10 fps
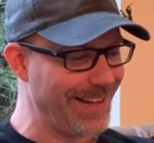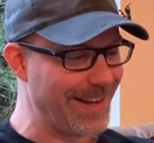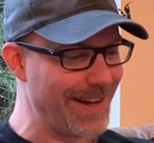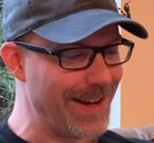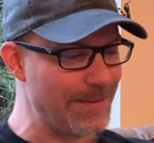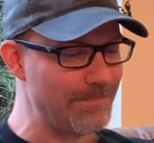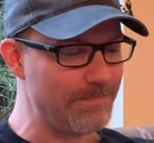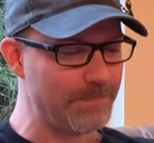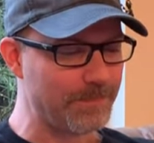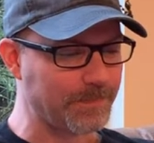um,
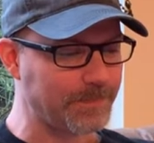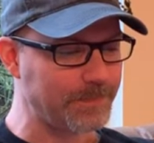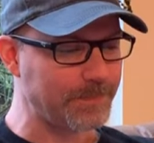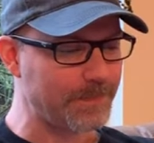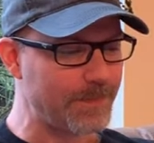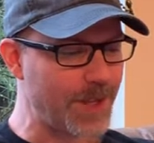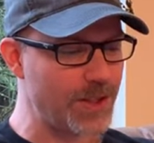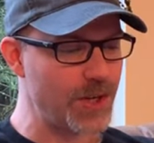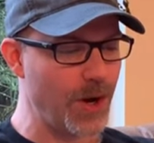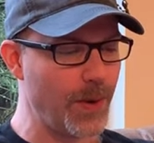
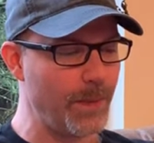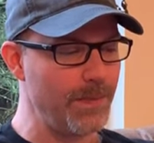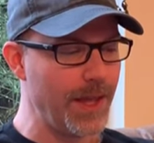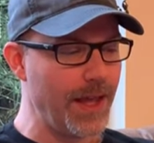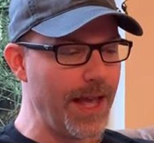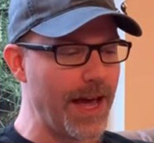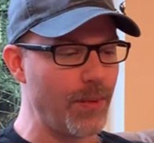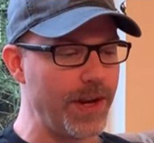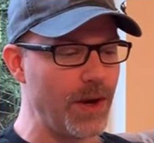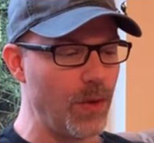so, How
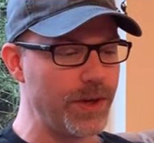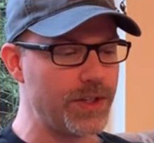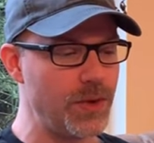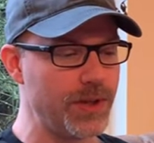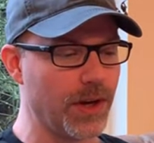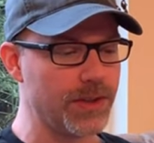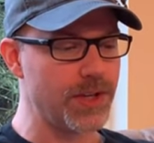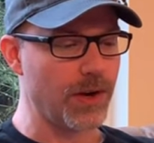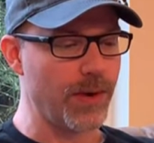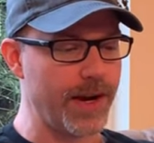do I know when two adults
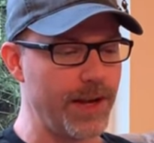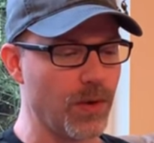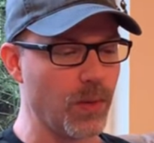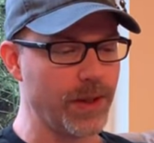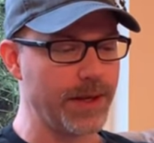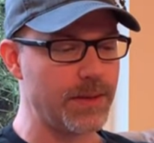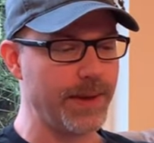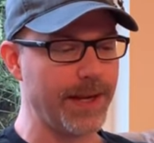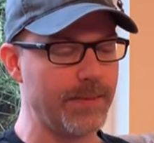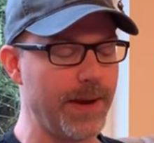are ready or willing to
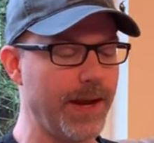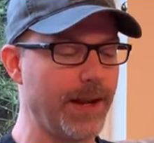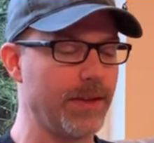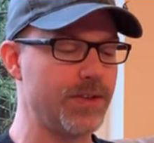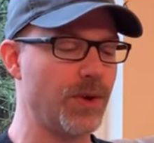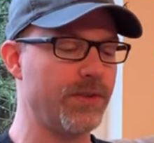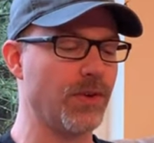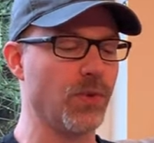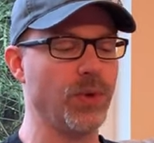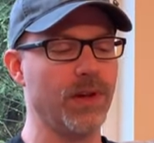begin mating? There's sort of
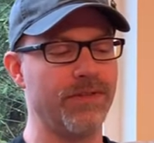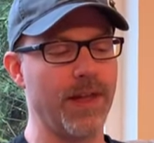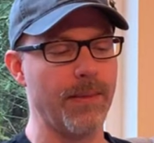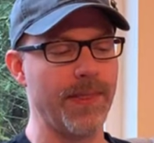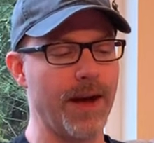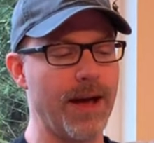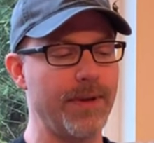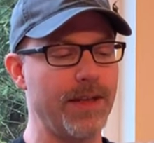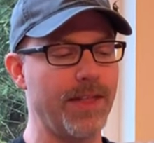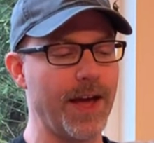a rule of thumb in the
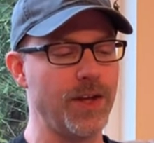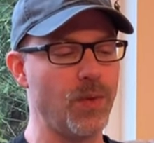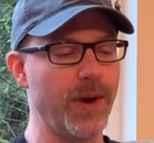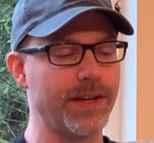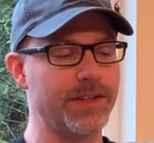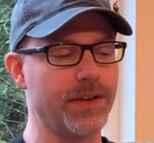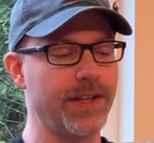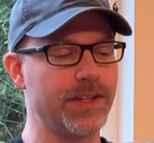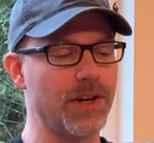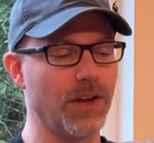hobby that you wait until
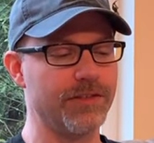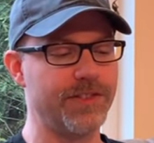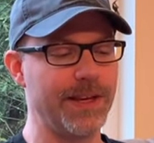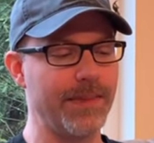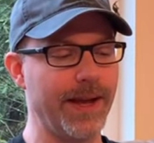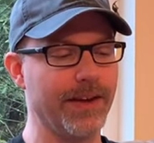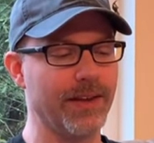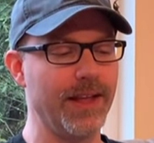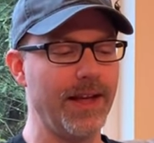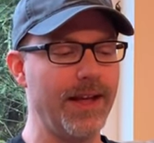the adult female,
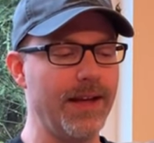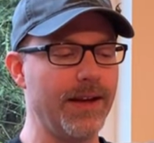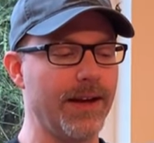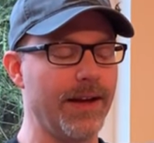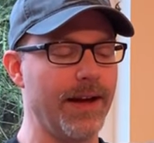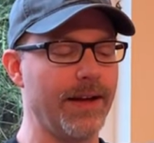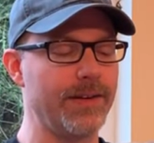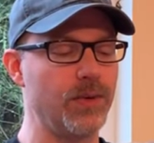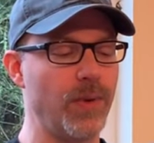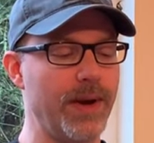uh,
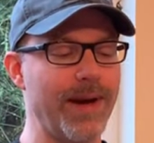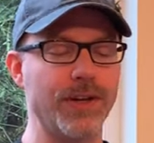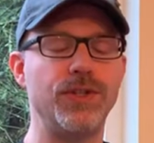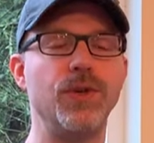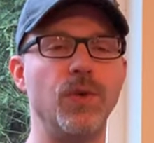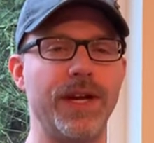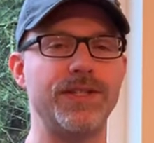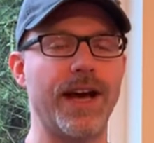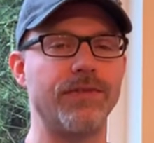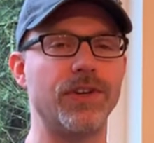you wait about two
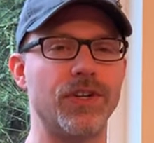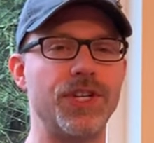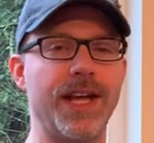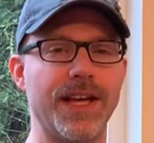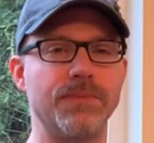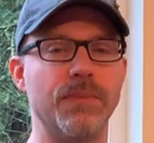weeks after she has